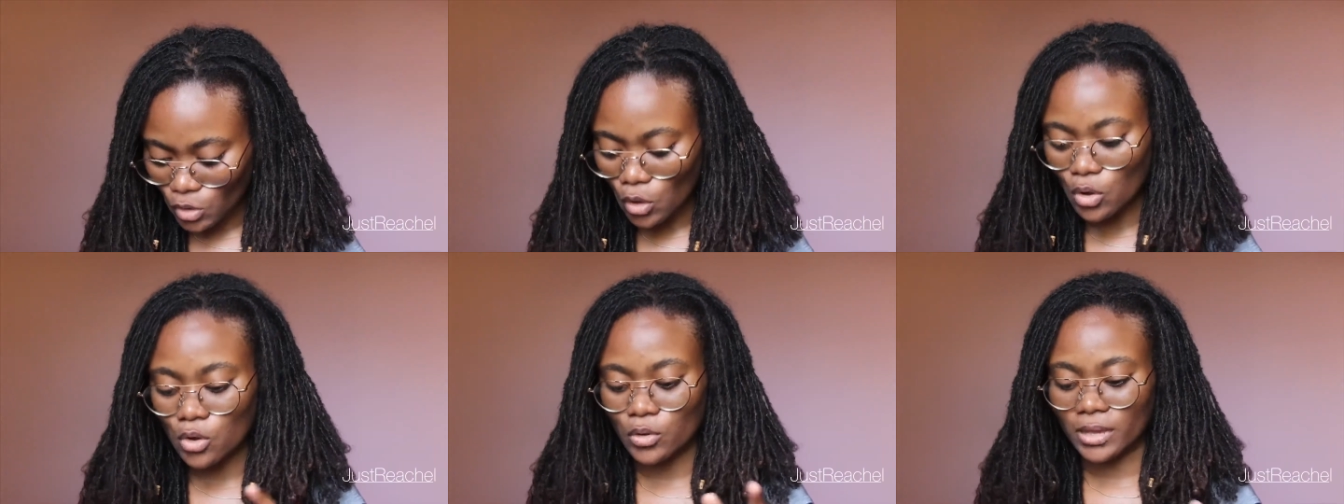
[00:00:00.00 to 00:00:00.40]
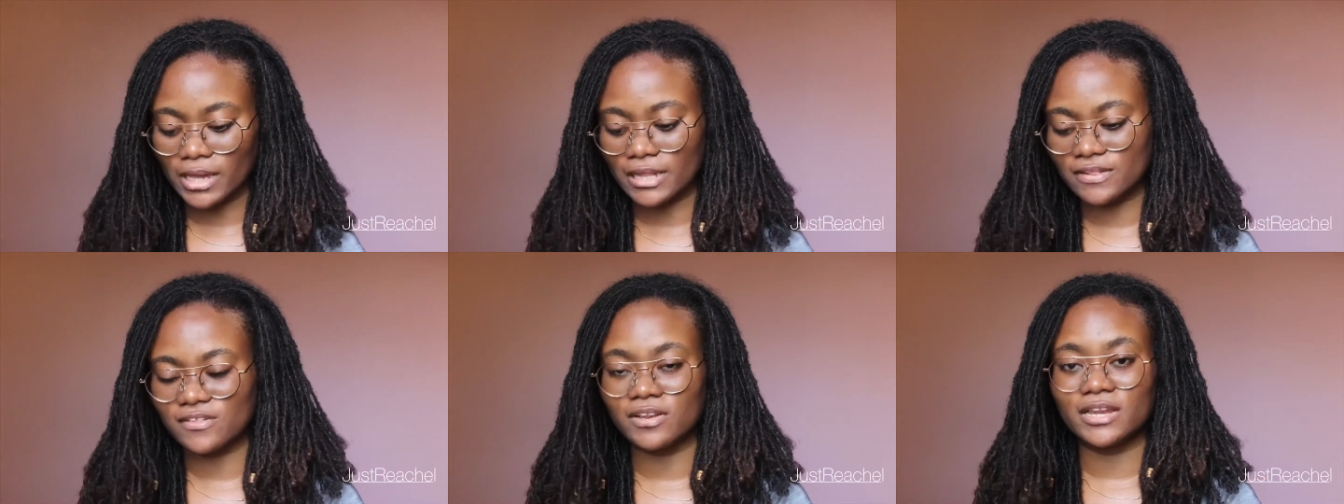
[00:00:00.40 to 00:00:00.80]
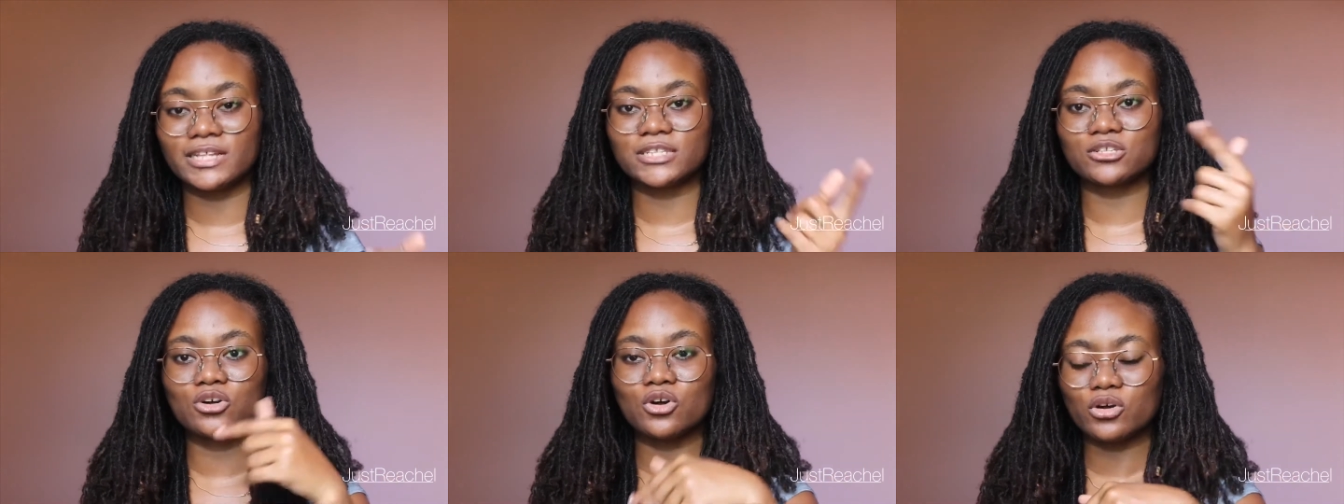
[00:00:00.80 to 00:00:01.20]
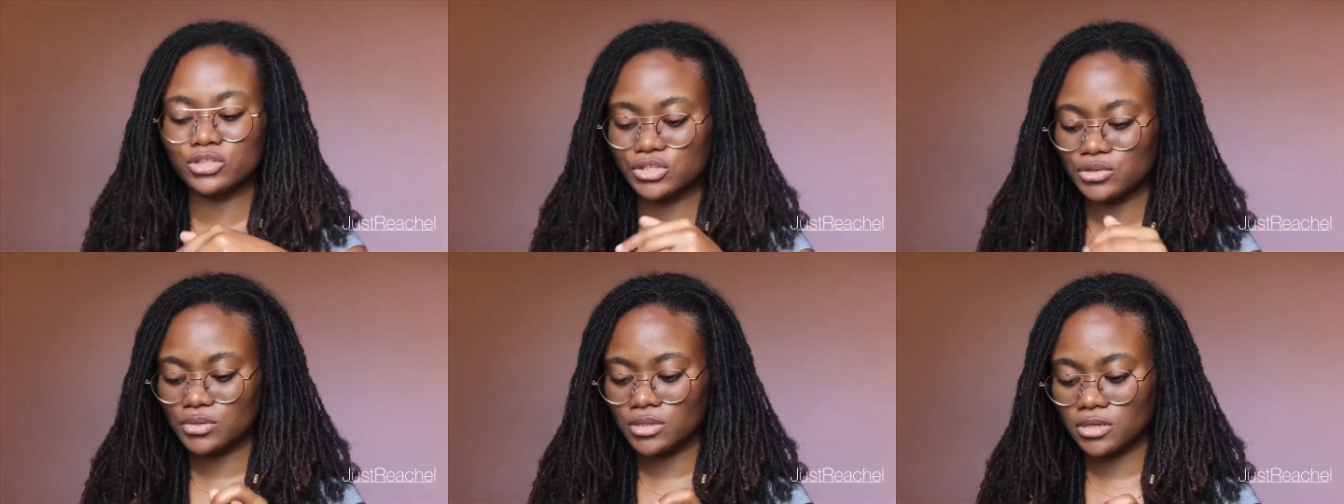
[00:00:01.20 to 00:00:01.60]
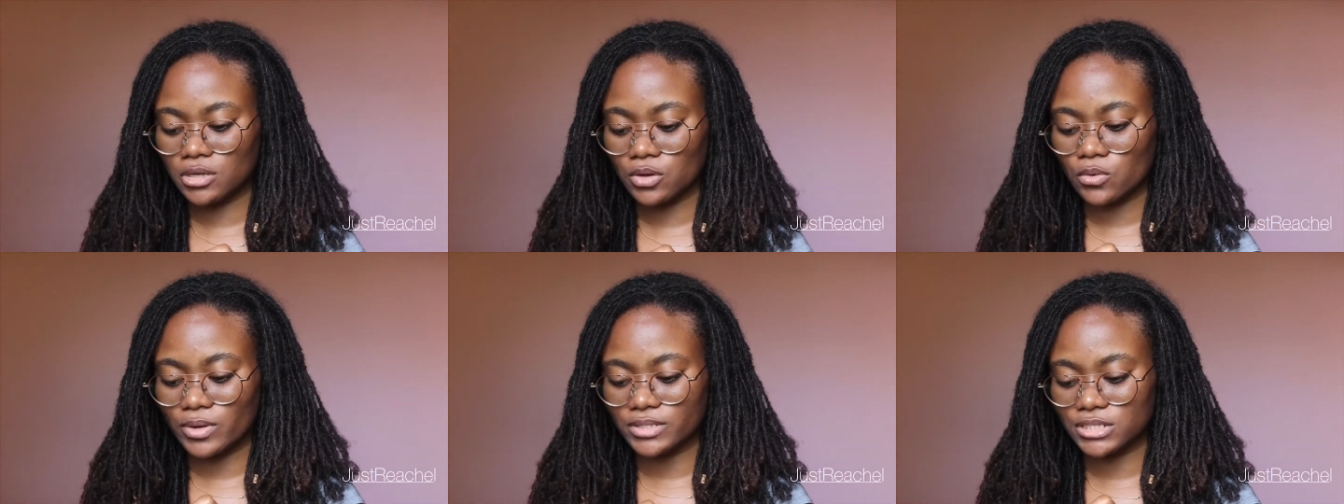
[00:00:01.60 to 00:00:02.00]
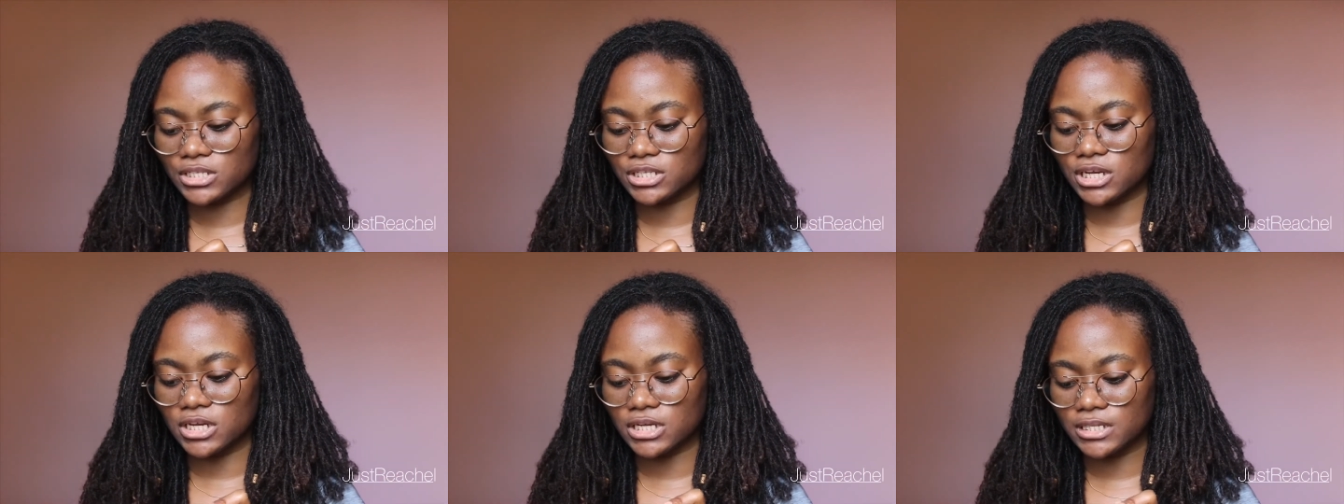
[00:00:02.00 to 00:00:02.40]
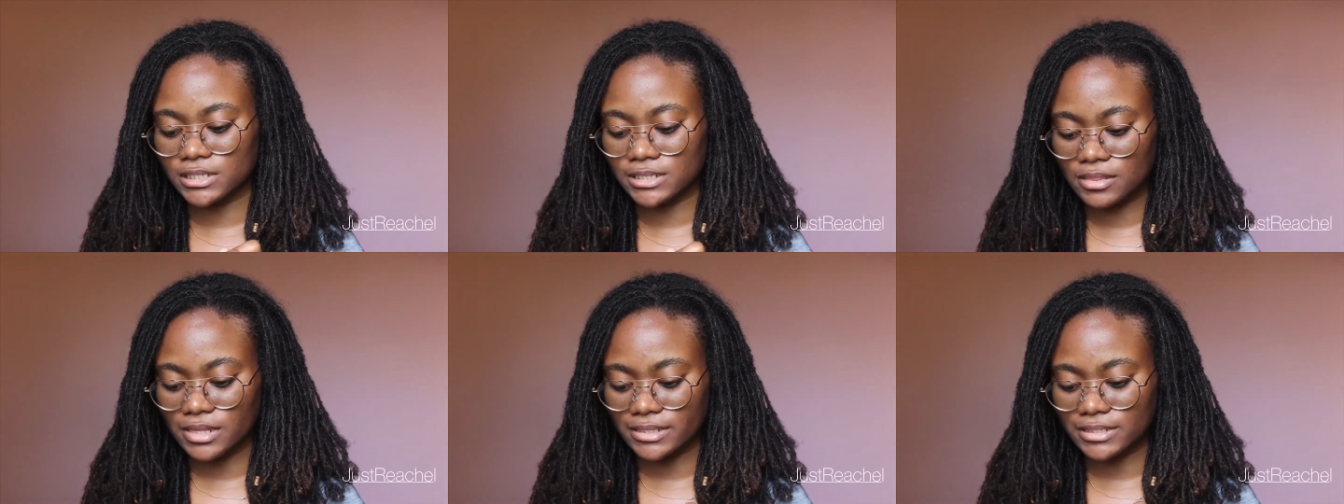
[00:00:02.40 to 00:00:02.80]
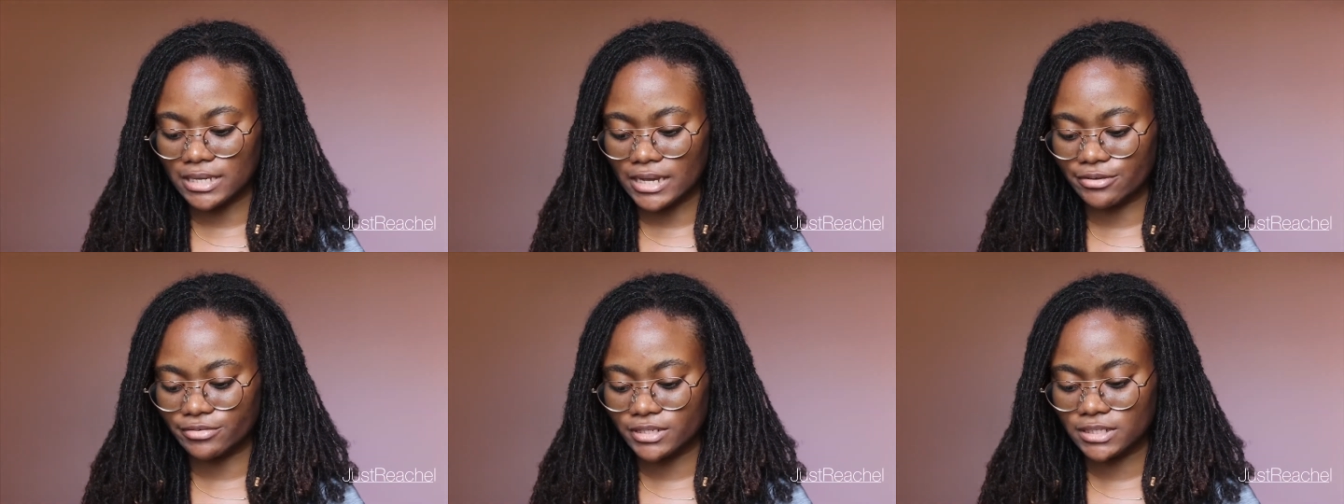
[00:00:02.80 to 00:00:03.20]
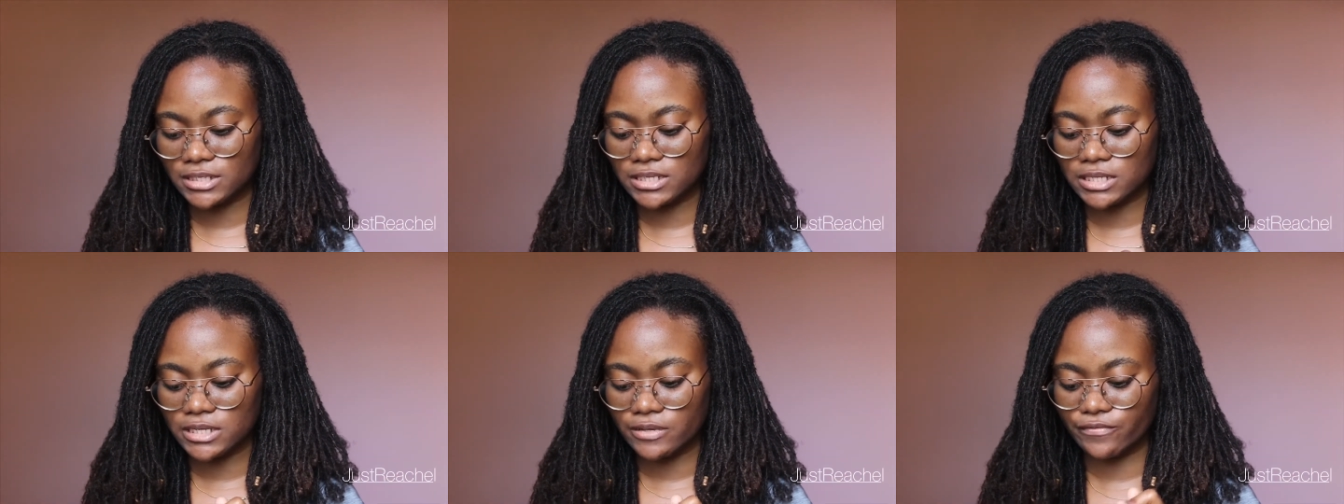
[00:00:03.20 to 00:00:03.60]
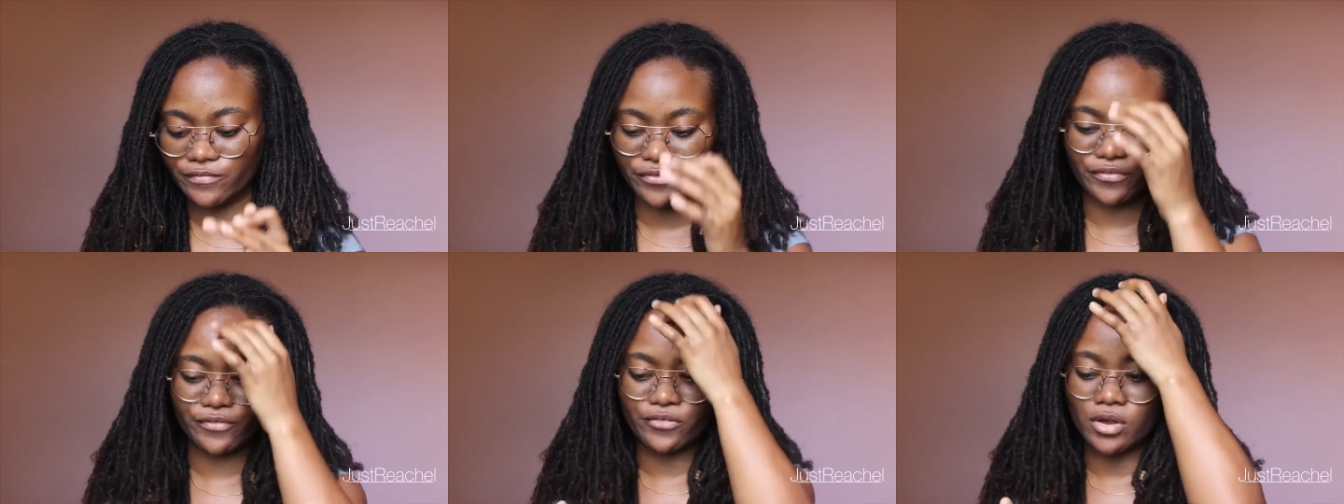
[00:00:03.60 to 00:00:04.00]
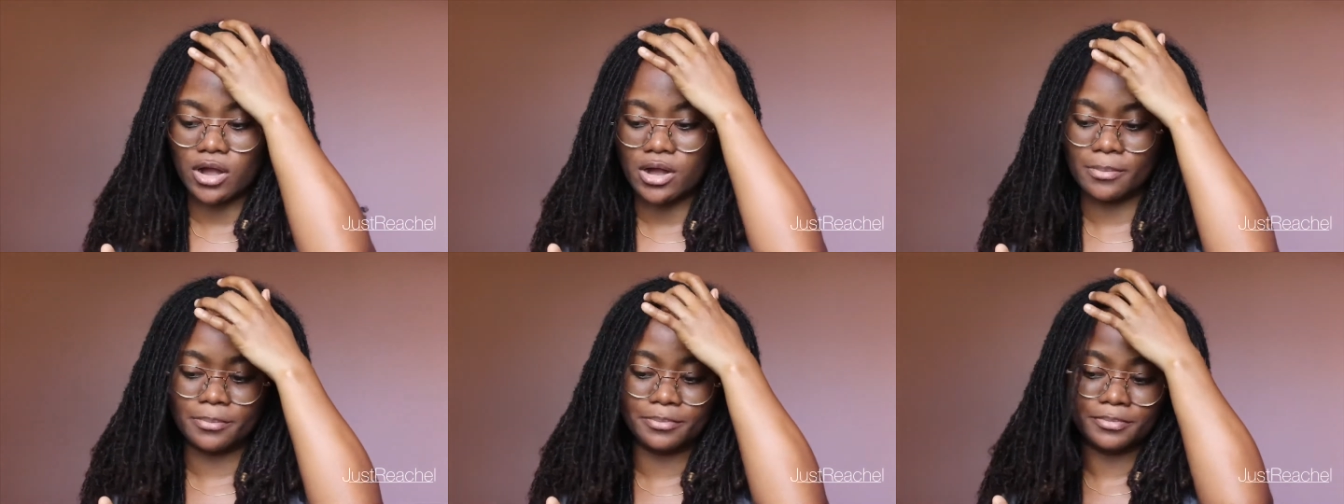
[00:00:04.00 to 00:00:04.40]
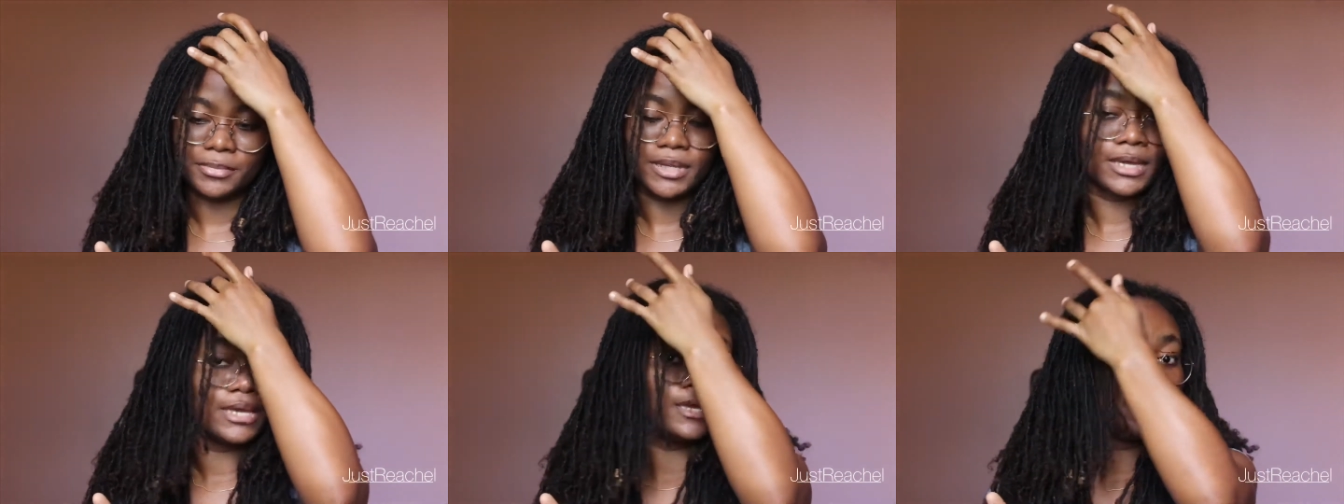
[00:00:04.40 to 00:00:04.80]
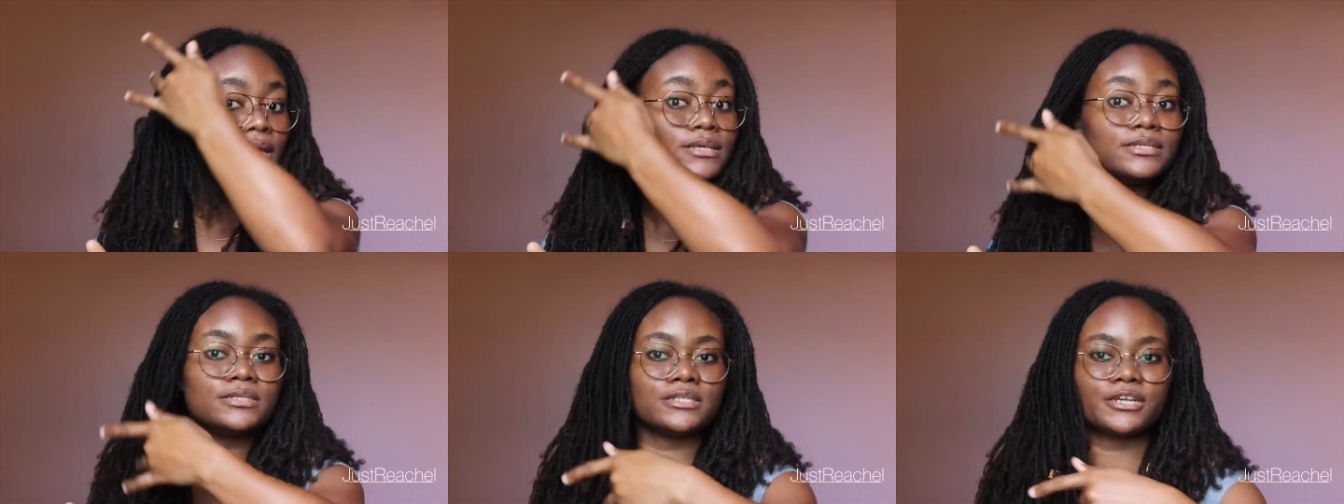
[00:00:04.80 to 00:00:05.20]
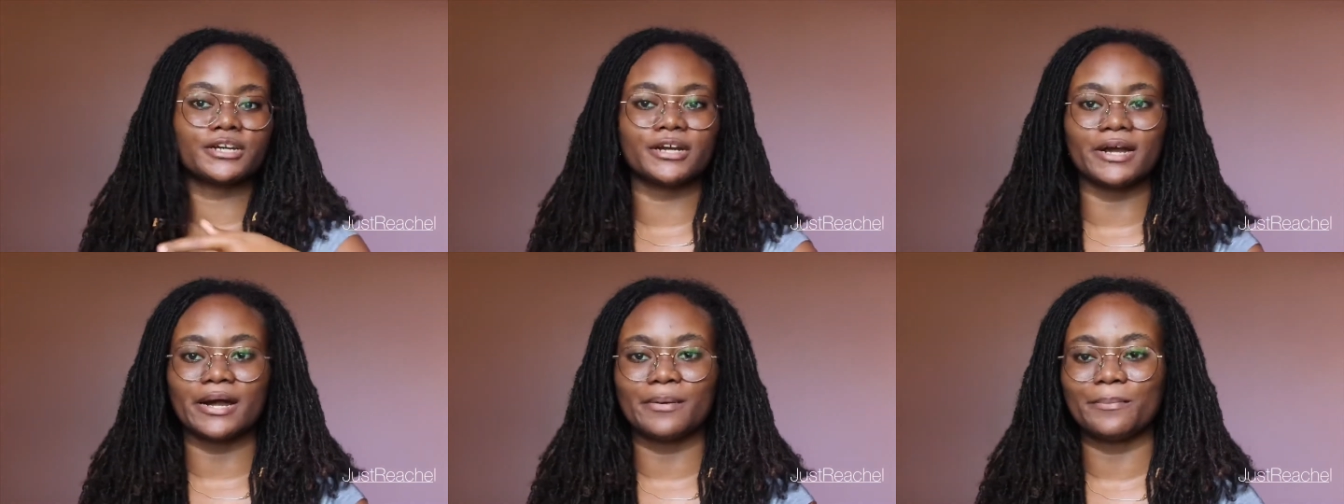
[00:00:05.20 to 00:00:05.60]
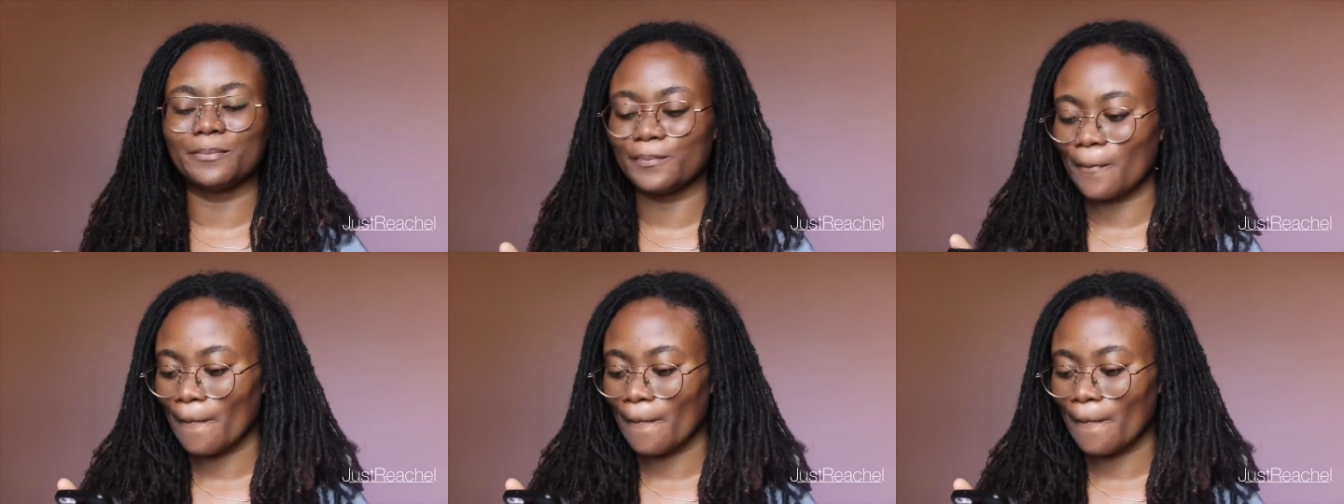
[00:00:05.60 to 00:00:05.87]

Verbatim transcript: Okay, so let's go to the questions that I received from Instagram.